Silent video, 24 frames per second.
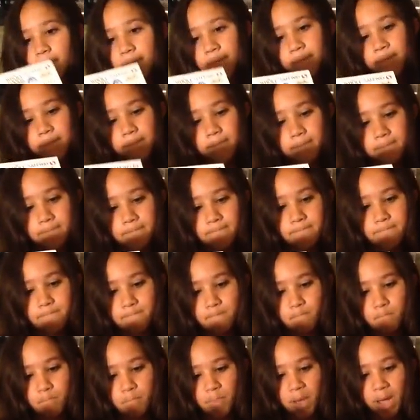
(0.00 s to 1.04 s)

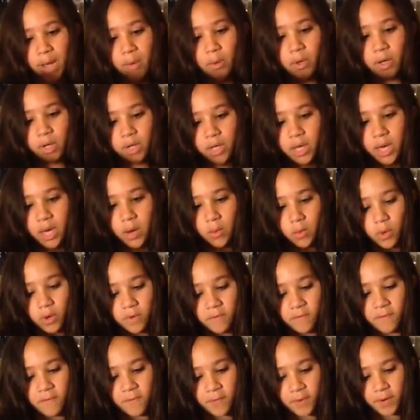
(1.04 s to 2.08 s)
um, buy one, get
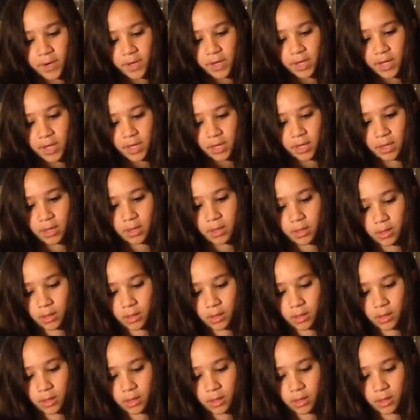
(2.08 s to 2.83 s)
one free